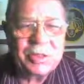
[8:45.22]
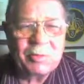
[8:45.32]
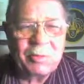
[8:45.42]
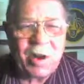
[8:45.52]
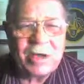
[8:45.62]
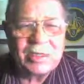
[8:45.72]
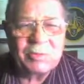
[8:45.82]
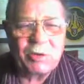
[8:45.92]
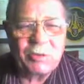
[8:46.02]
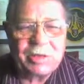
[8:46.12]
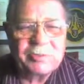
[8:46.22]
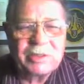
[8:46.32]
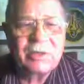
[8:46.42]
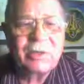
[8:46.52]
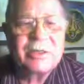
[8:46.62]
grown and we was
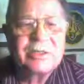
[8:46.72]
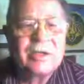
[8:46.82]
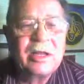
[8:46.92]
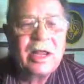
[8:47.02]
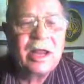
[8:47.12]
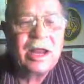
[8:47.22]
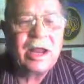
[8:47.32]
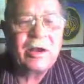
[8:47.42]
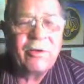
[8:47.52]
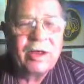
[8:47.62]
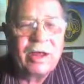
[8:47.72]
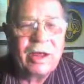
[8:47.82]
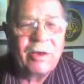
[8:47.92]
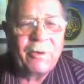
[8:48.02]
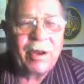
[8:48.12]
doing something great, smoking them
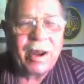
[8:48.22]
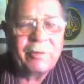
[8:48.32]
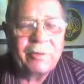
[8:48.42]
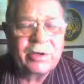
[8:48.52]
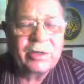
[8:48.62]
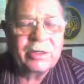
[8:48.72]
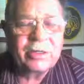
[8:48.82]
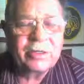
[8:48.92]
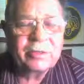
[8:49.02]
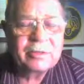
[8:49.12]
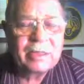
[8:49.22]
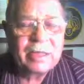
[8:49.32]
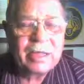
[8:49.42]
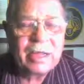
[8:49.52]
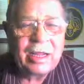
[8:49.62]
cigarettes and drinking
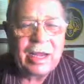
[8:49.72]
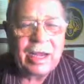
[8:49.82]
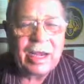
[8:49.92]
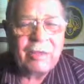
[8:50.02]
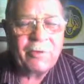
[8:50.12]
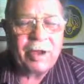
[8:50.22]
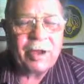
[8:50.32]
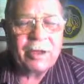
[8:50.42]
that wine. But